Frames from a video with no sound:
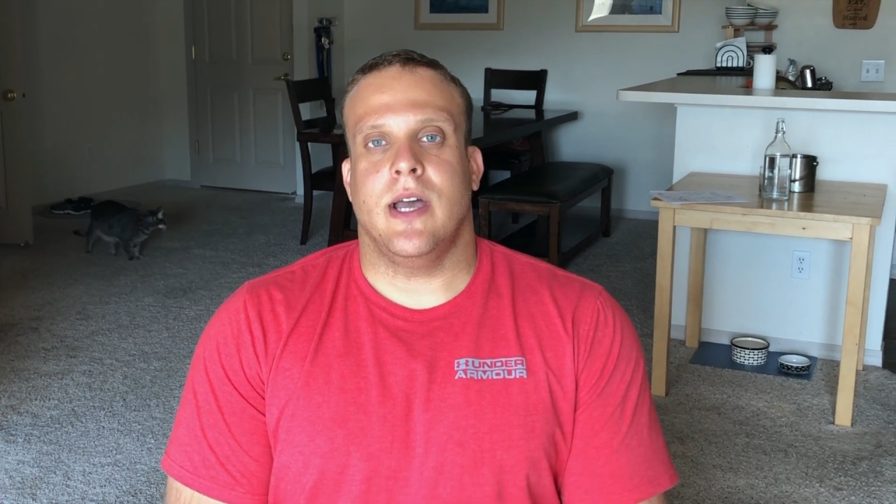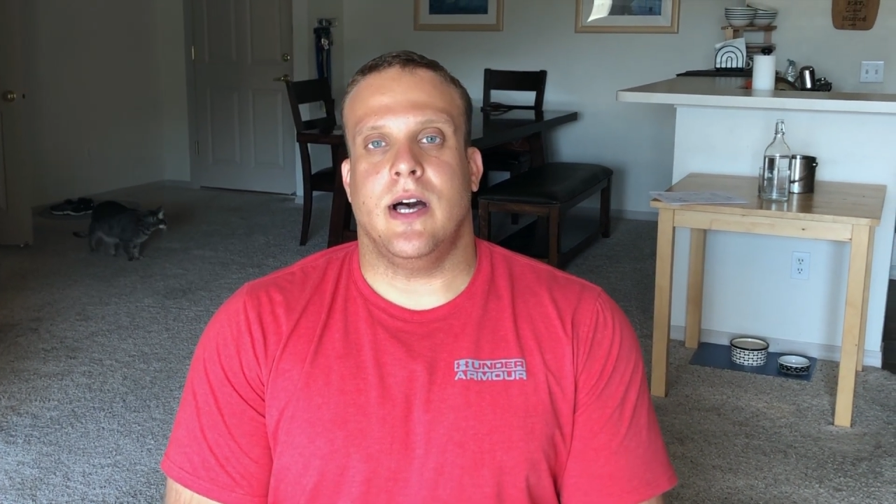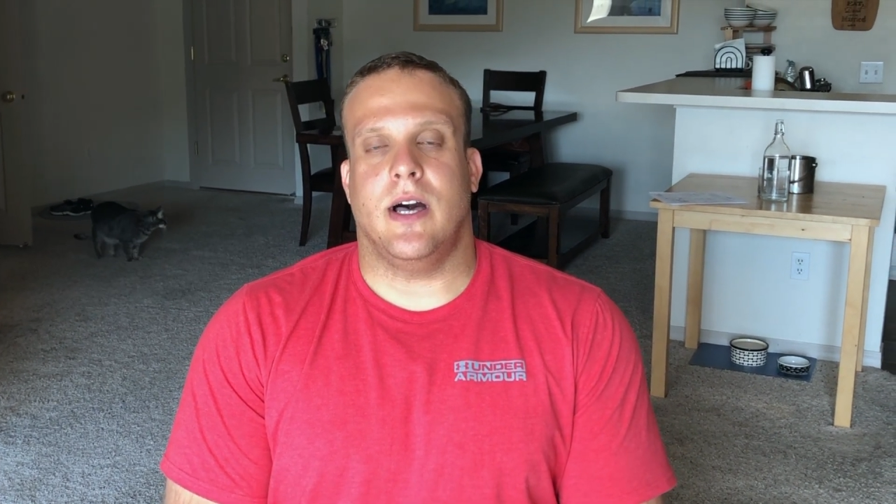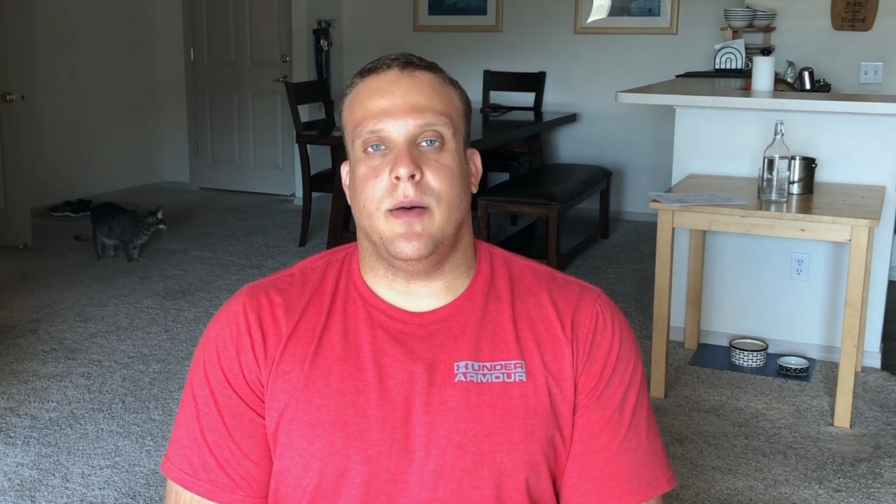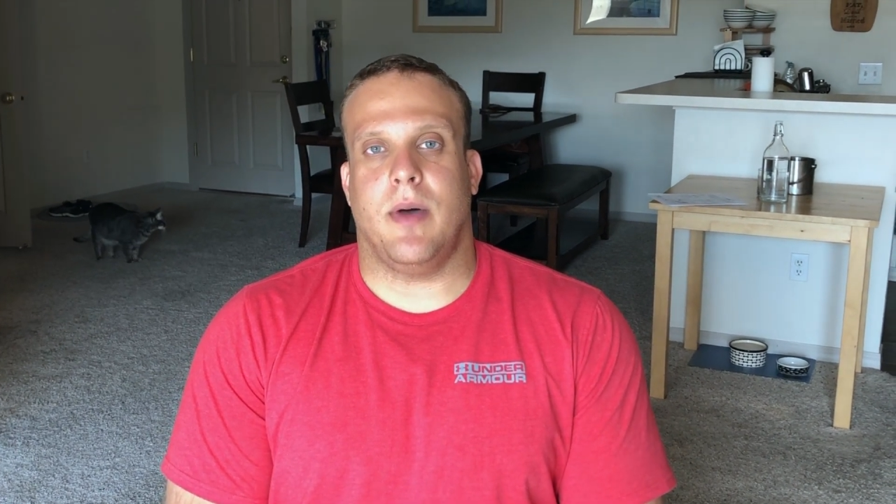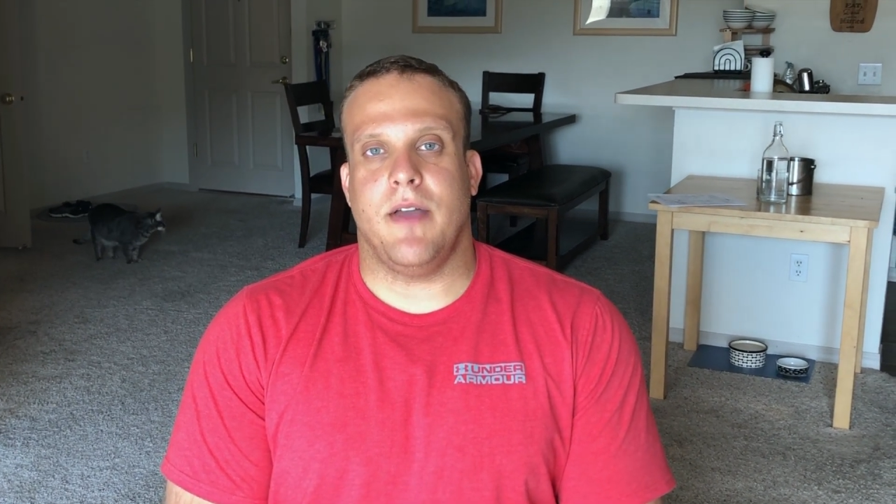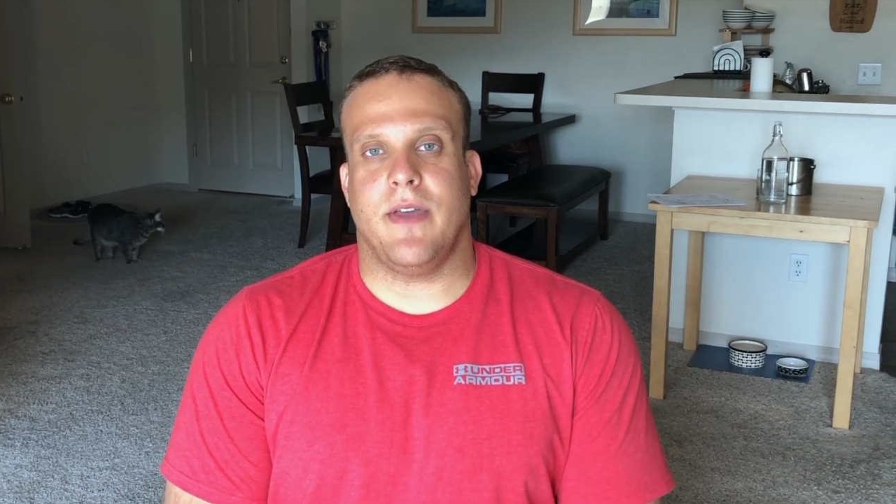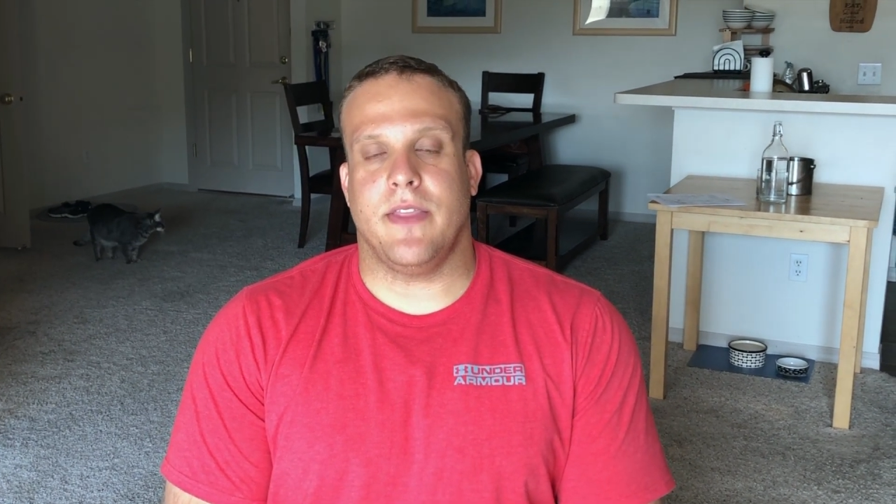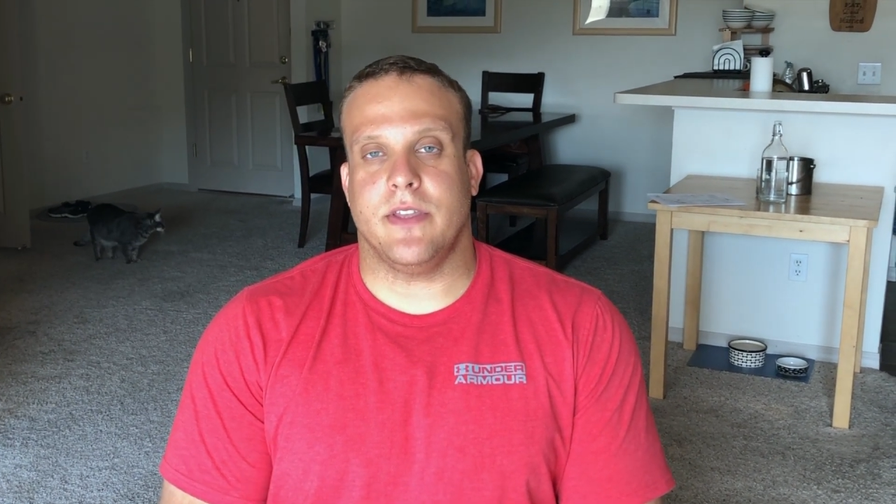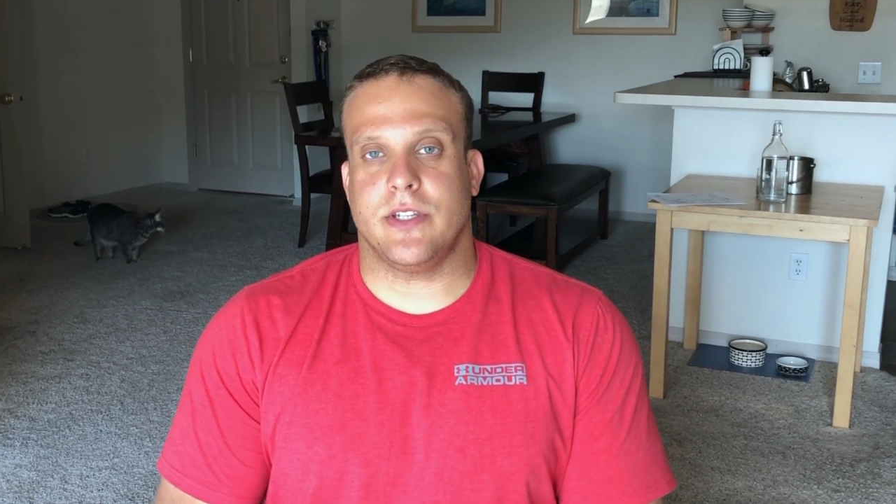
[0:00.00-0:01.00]
I've
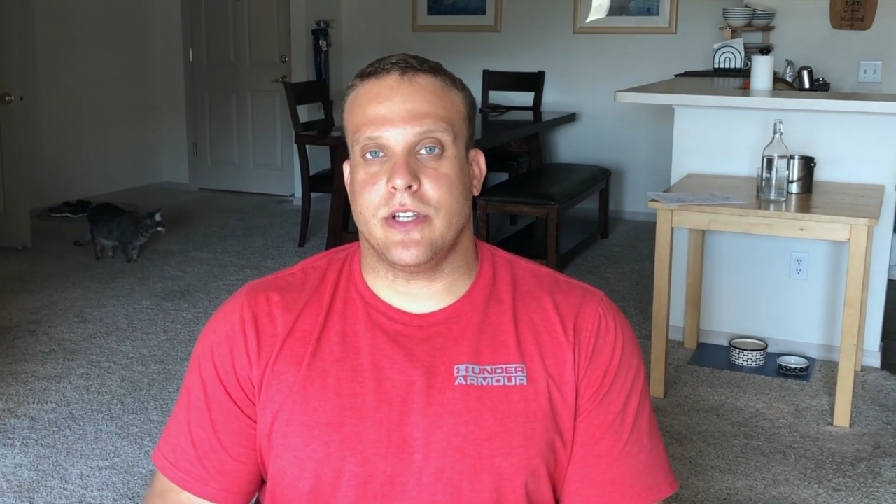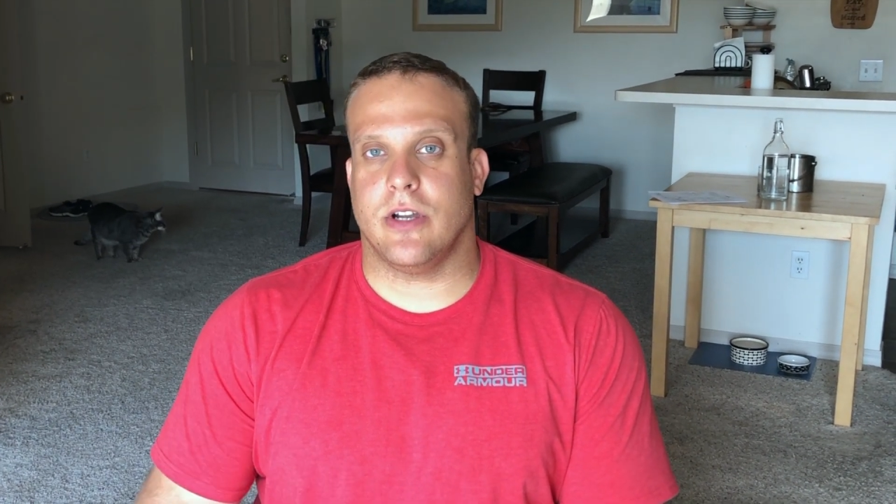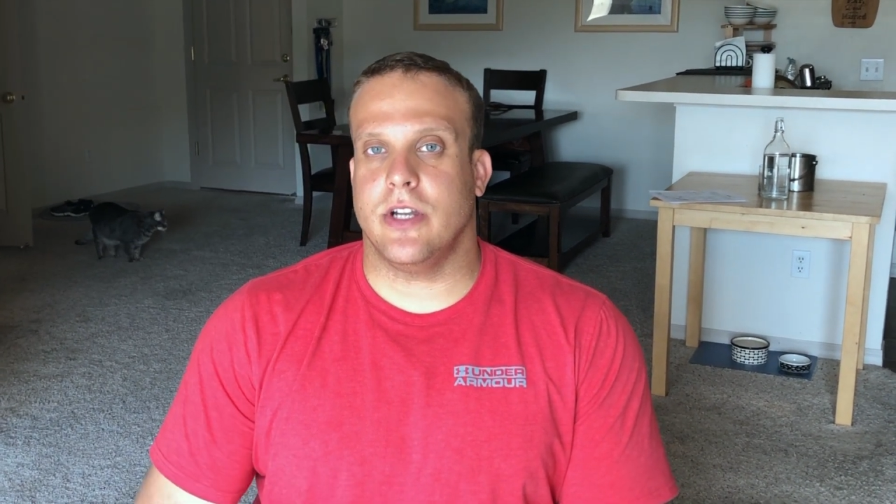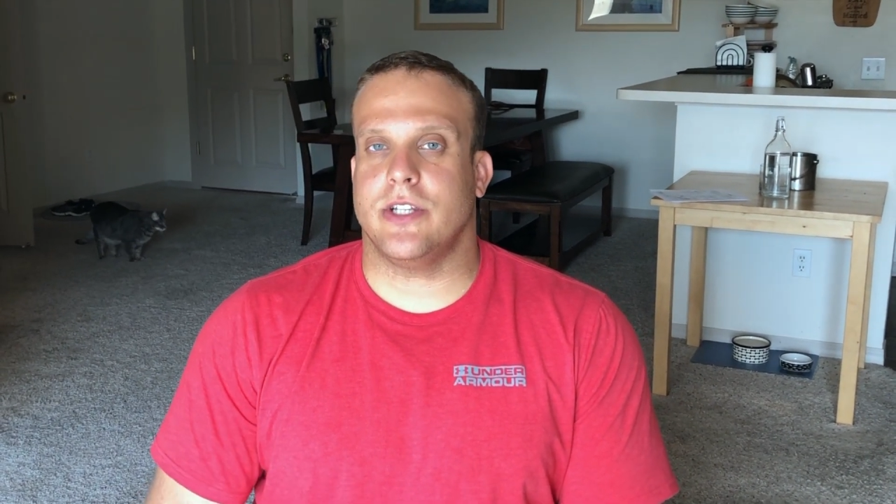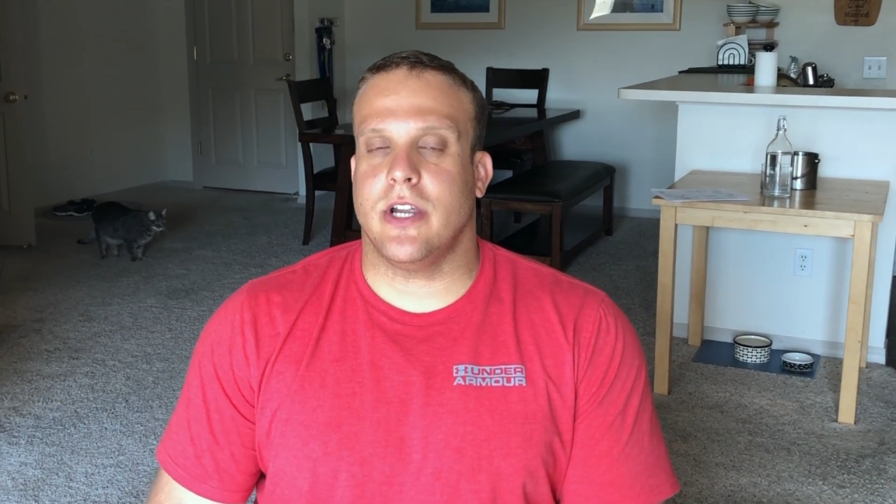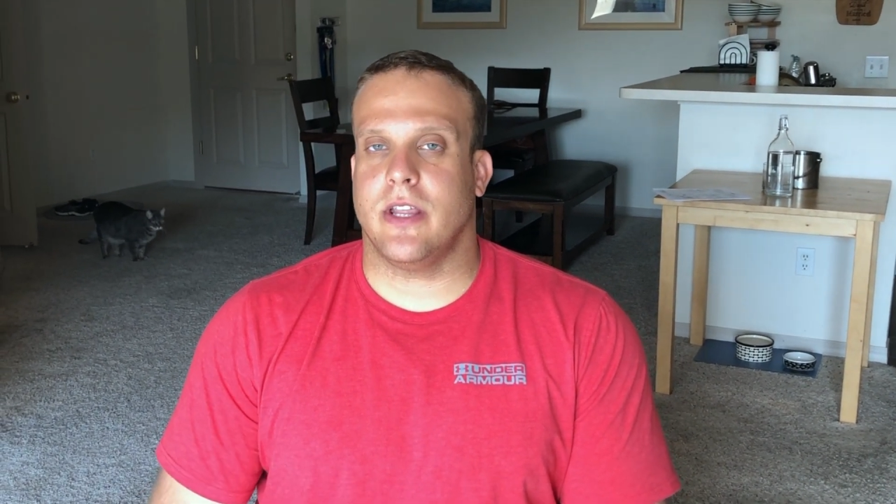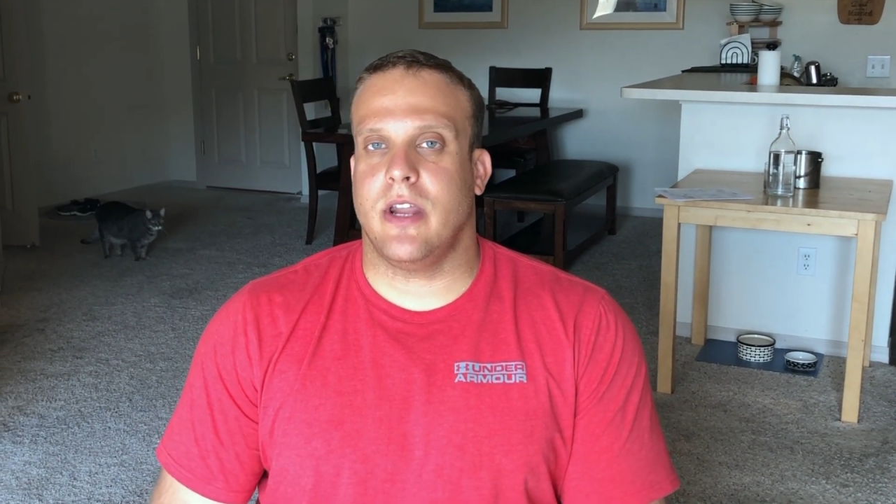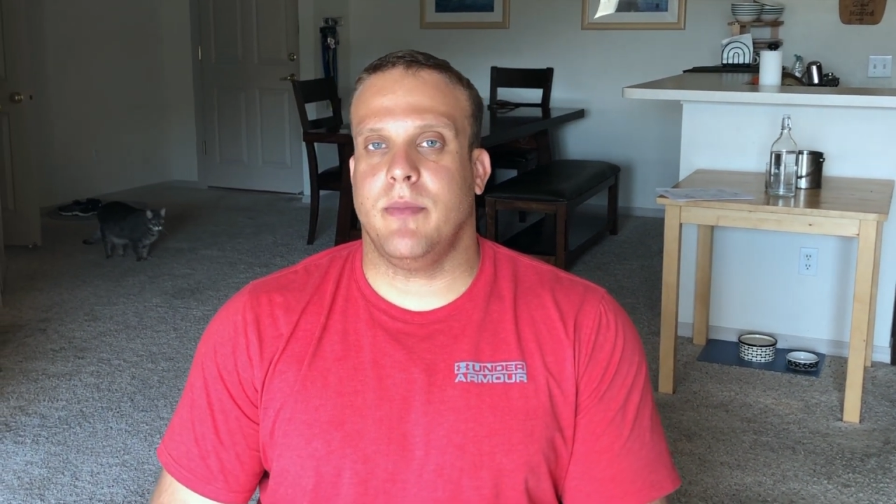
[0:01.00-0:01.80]
had the current chair that